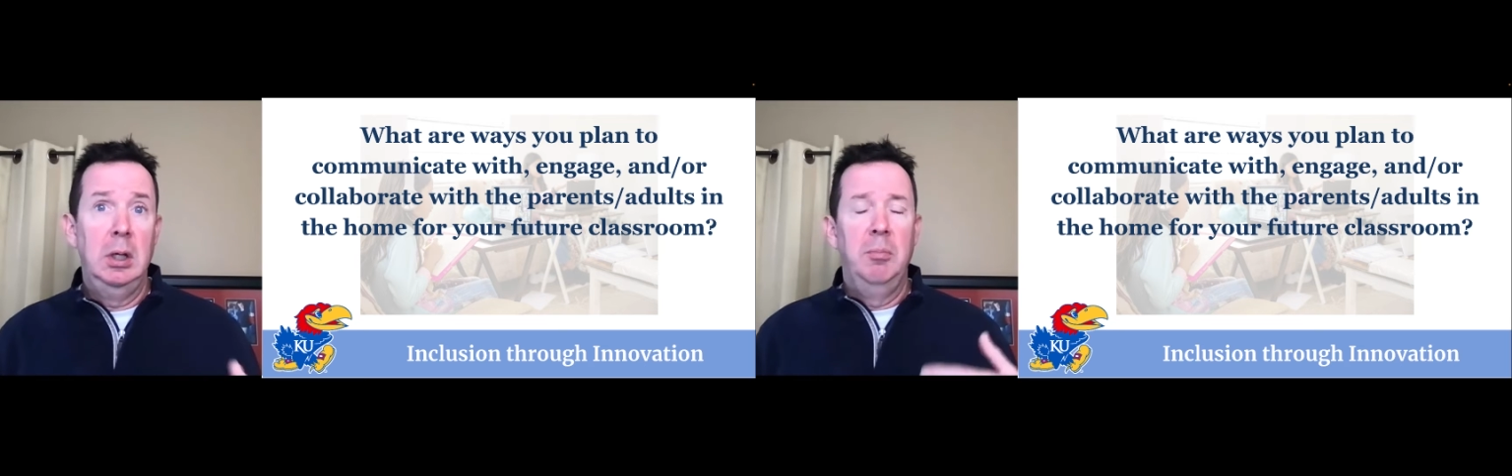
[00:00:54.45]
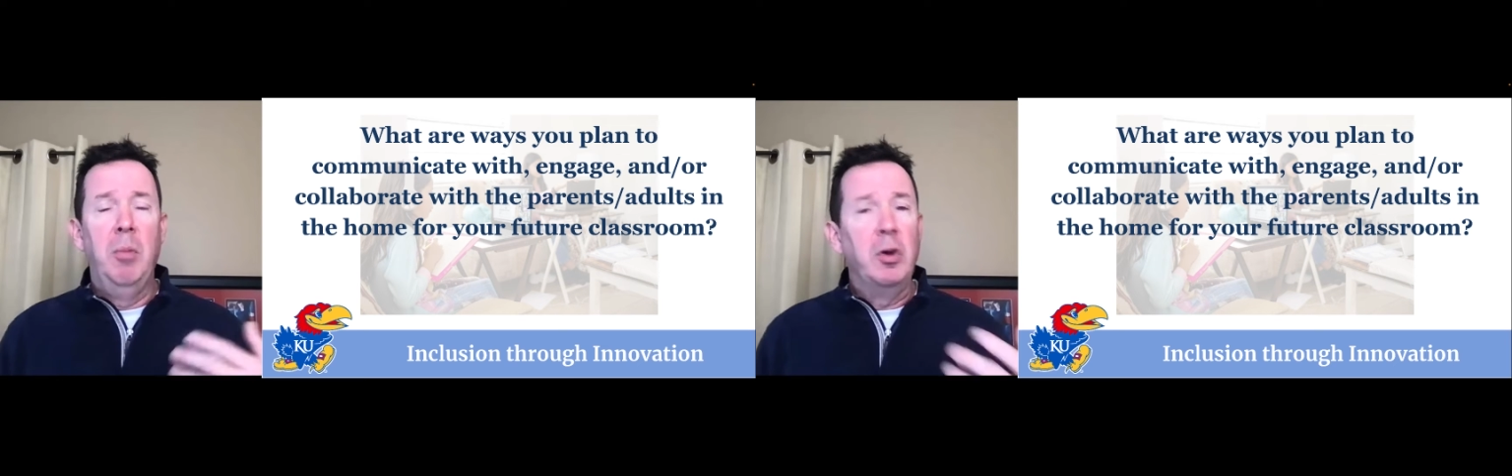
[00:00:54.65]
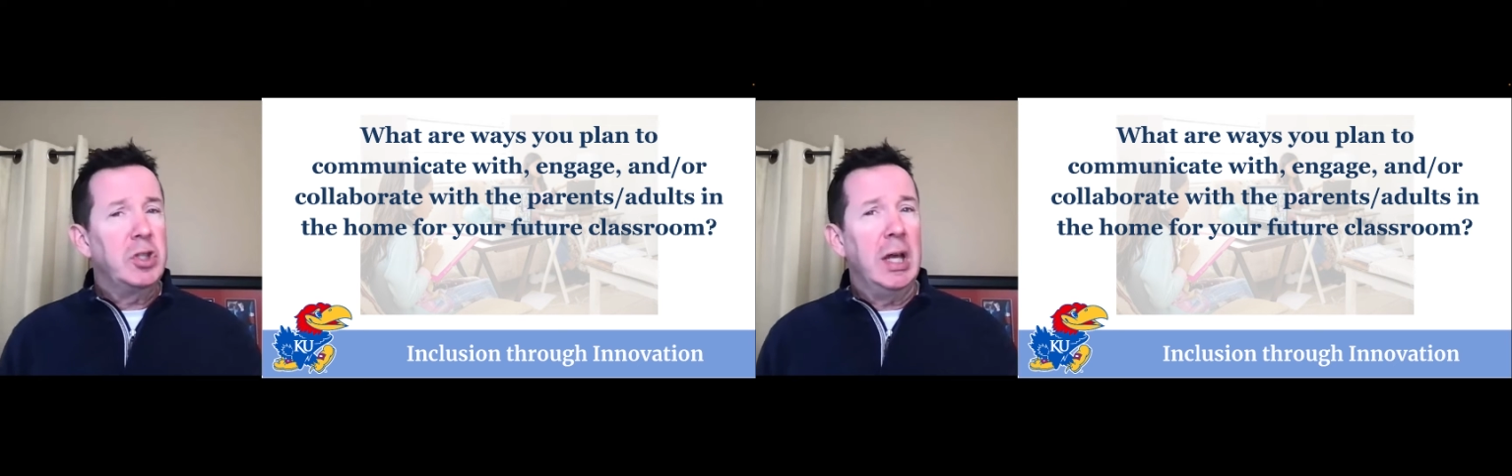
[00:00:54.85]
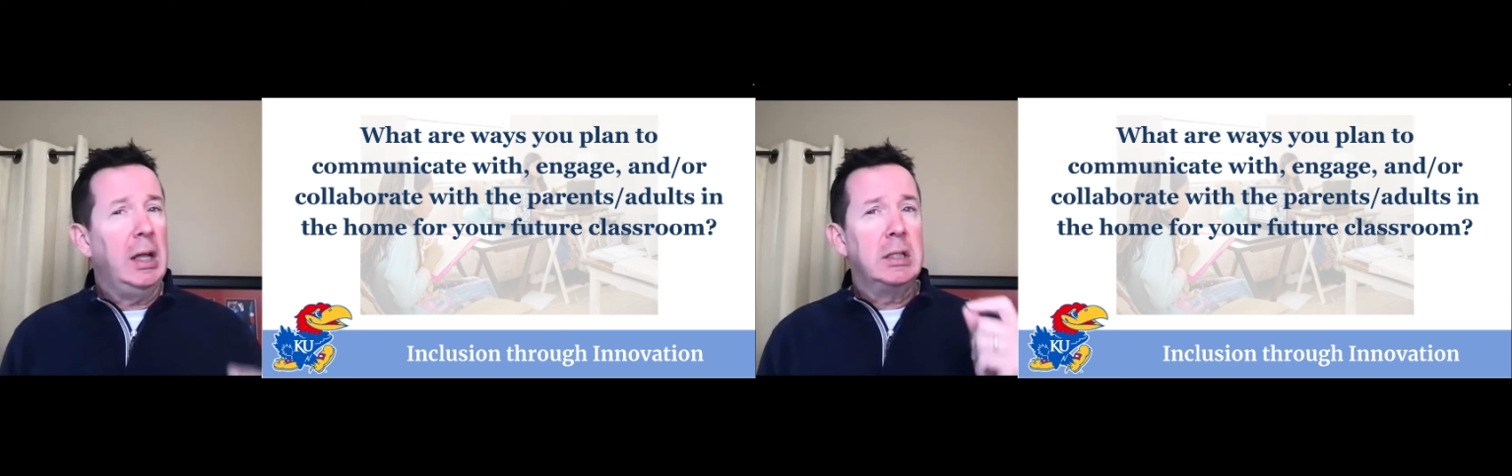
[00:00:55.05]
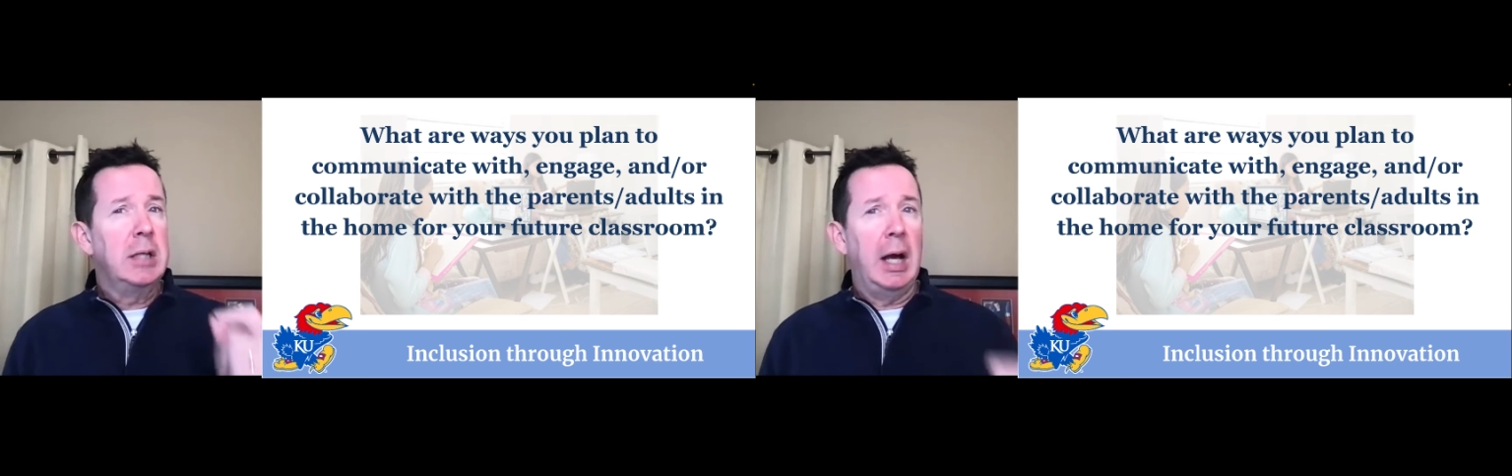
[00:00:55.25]
Most likely,
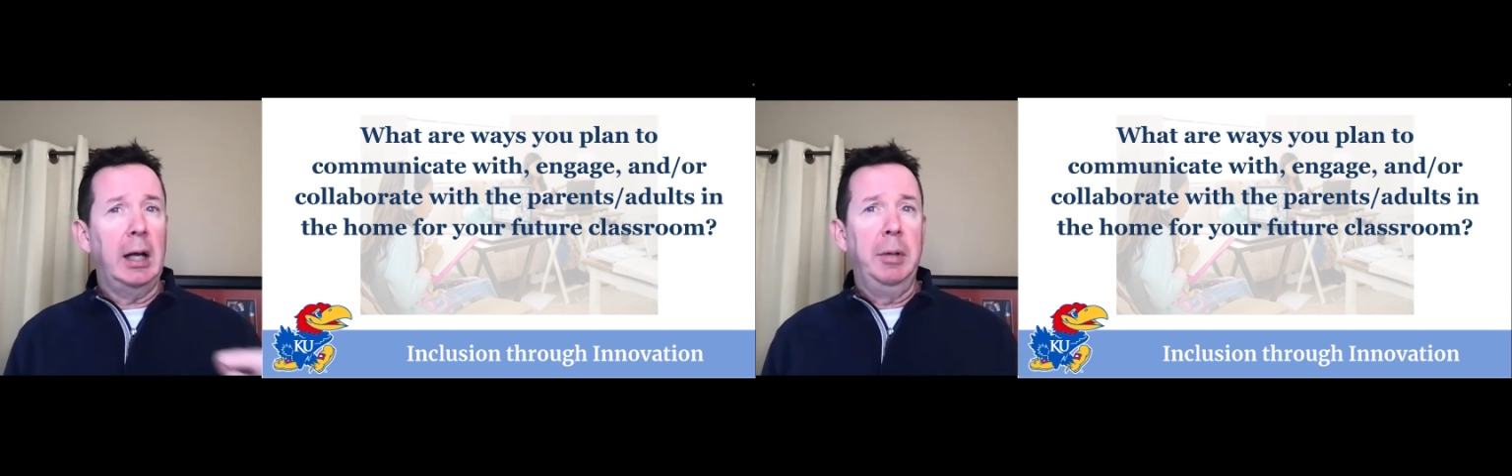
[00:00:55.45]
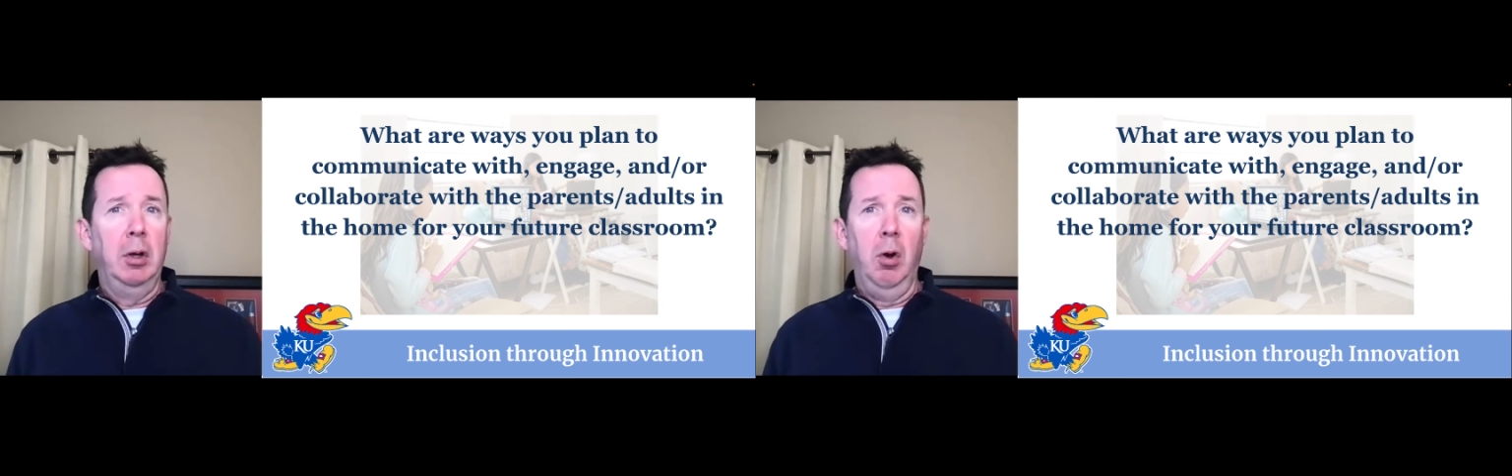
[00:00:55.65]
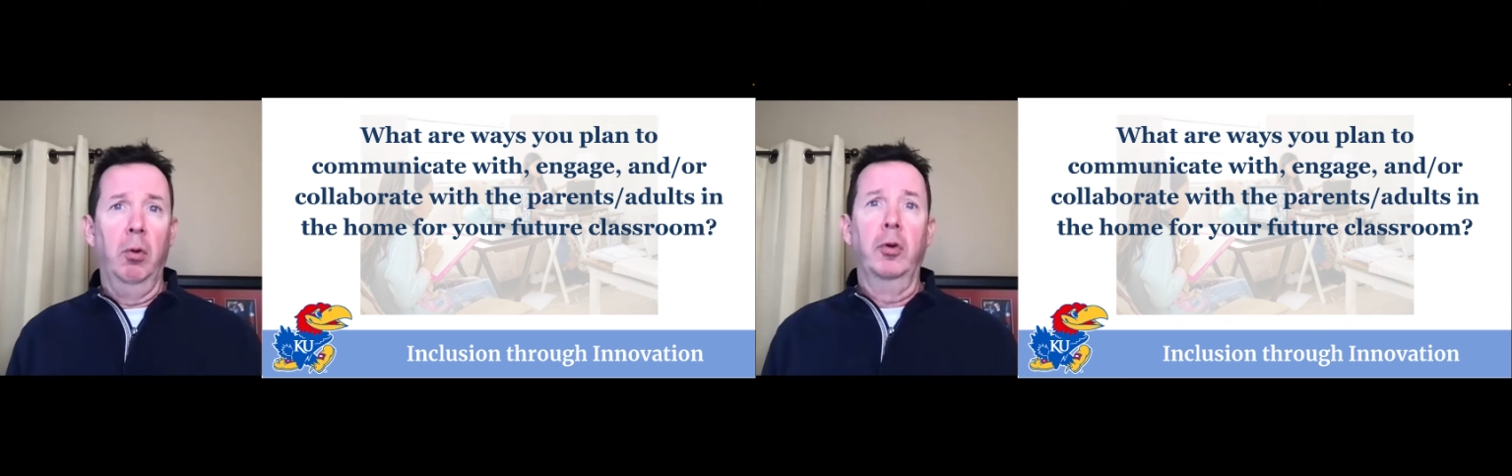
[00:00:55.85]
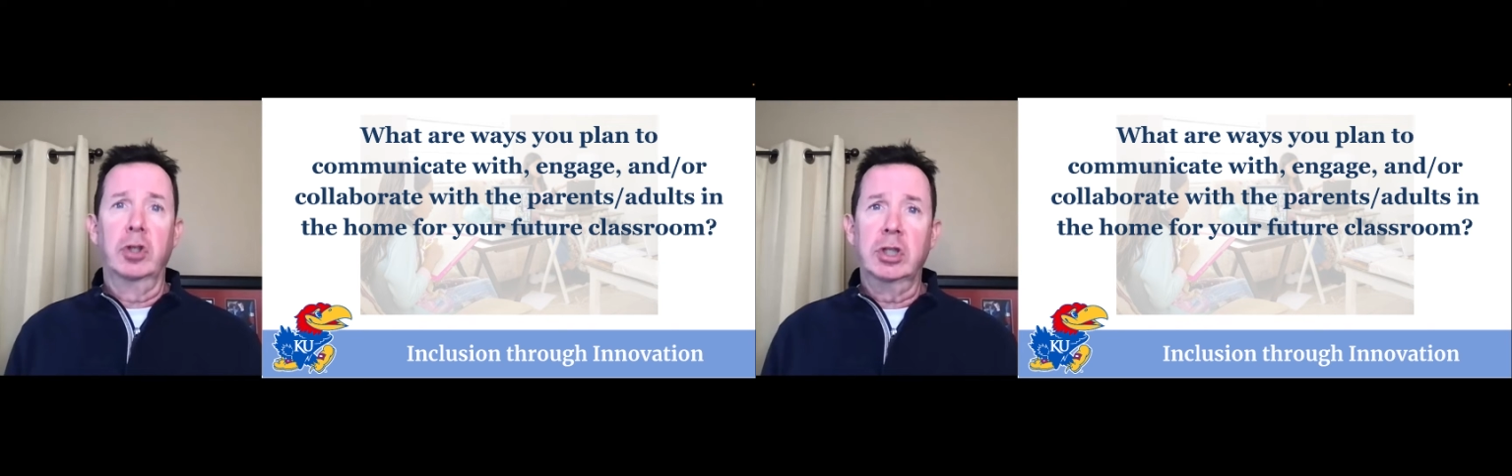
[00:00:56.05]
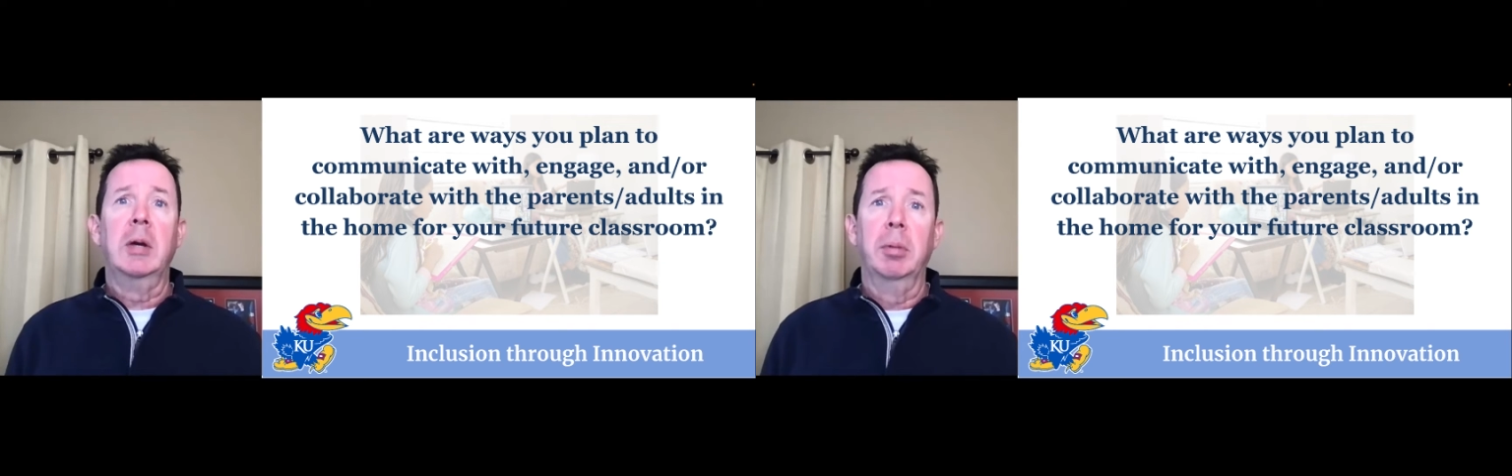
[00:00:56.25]
it's not going to be an older
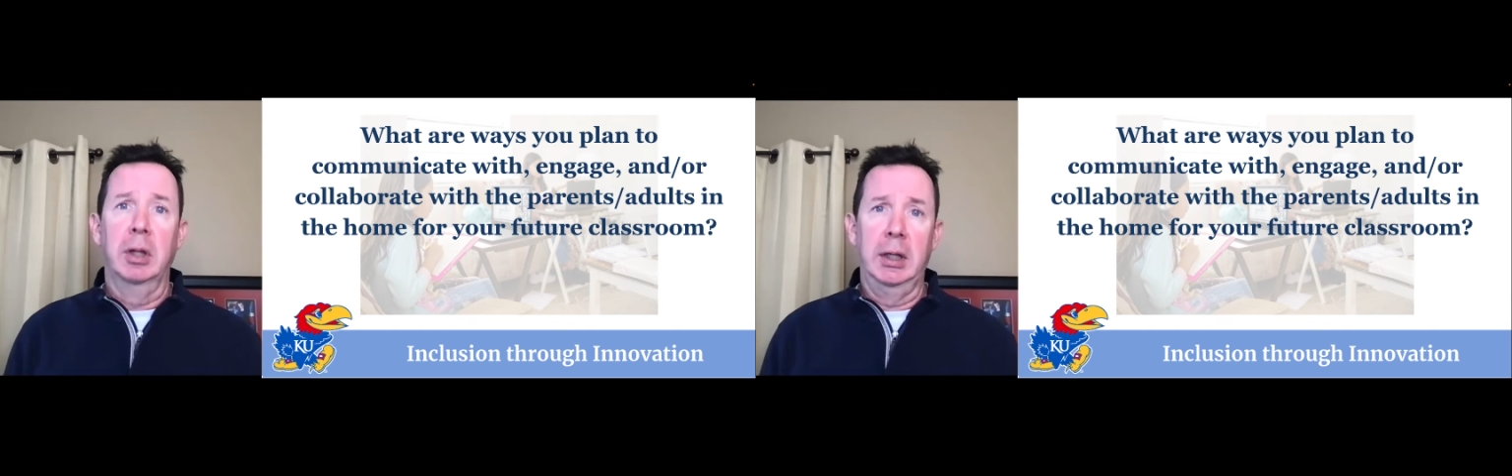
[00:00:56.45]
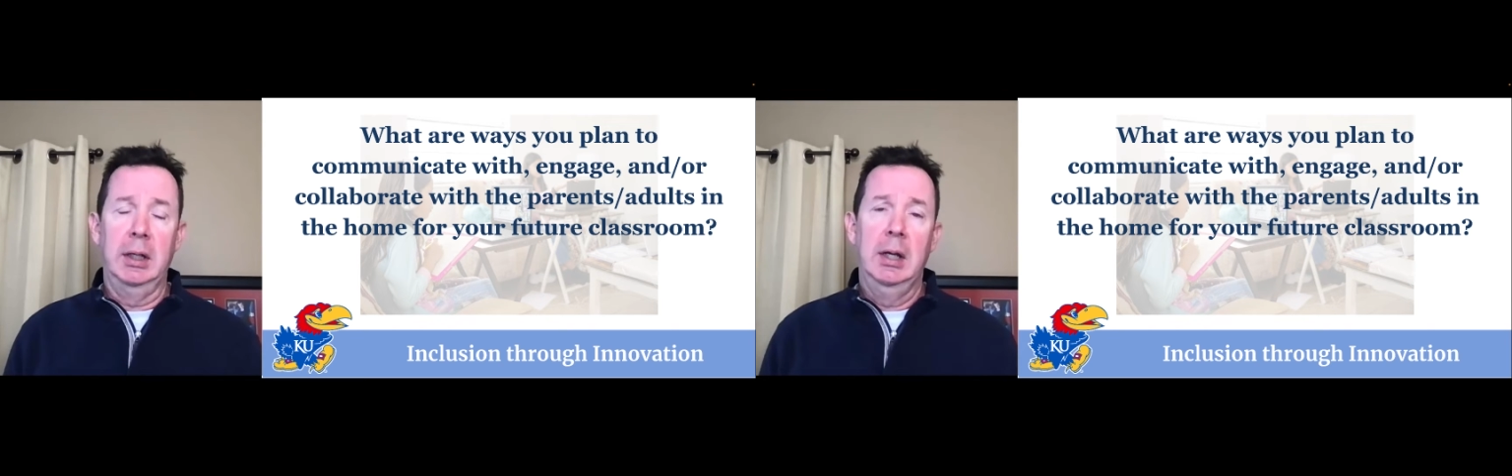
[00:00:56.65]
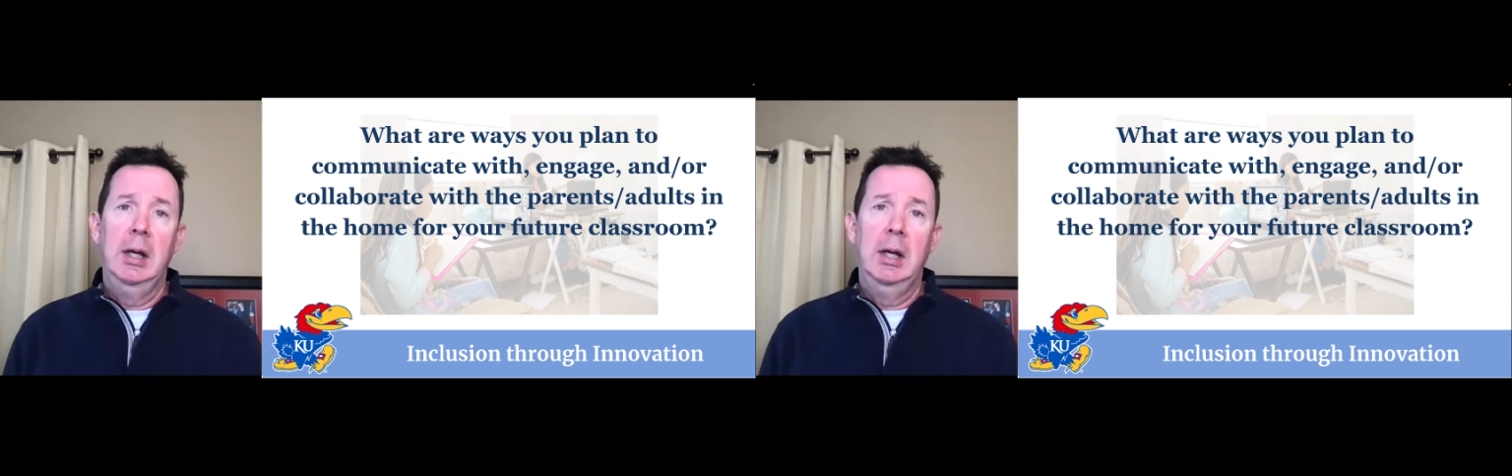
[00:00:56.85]
sibling.